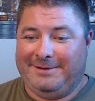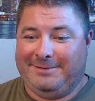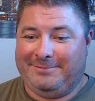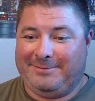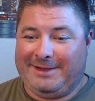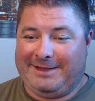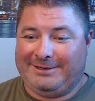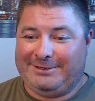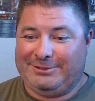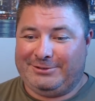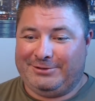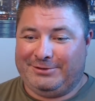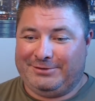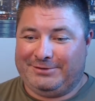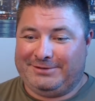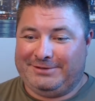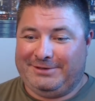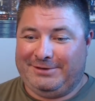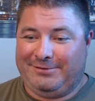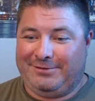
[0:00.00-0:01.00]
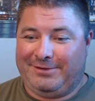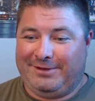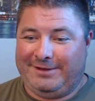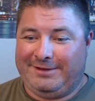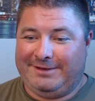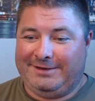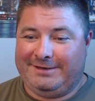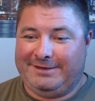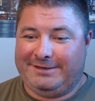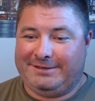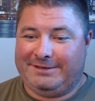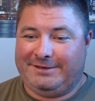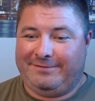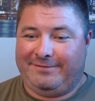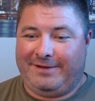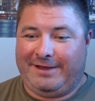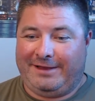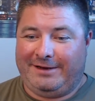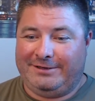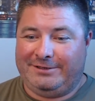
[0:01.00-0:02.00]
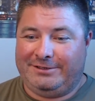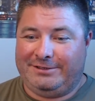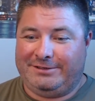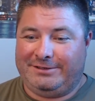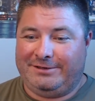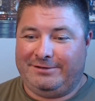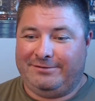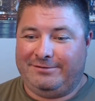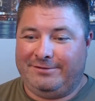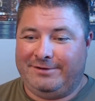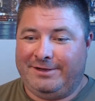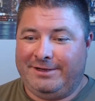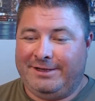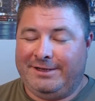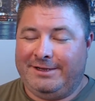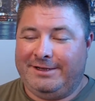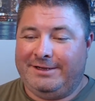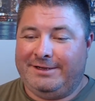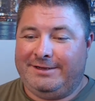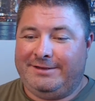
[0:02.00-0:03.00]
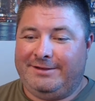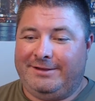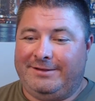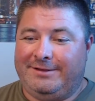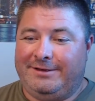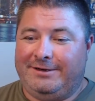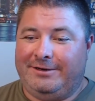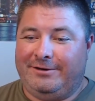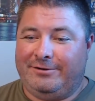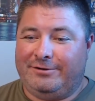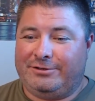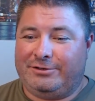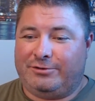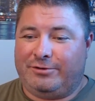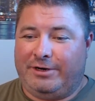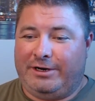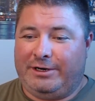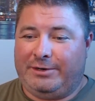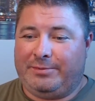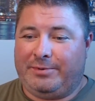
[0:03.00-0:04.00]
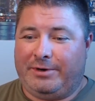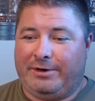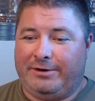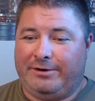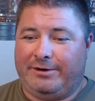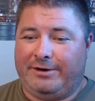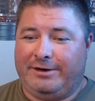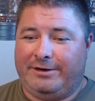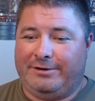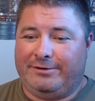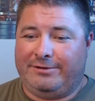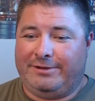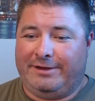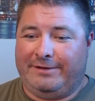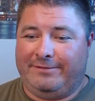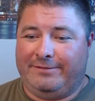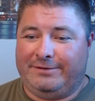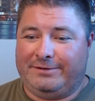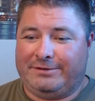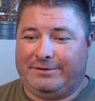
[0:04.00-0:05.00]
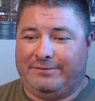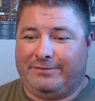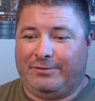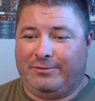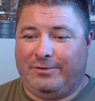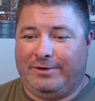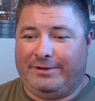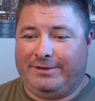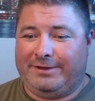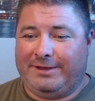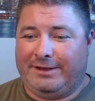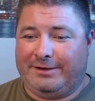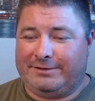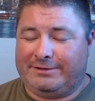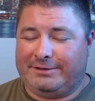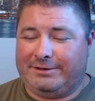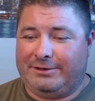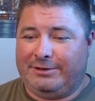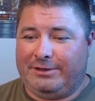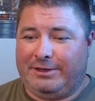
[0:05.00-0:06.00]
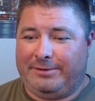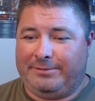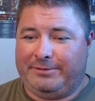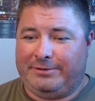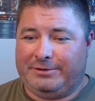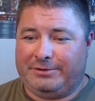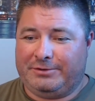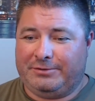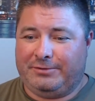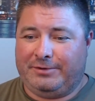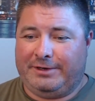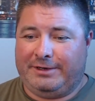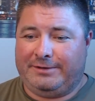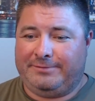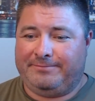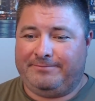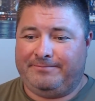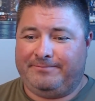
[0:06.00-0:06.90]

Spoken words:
Matt Schultz, do you think it disadvantages you that the nearest training partner at your level is over 1,000 kilometers away?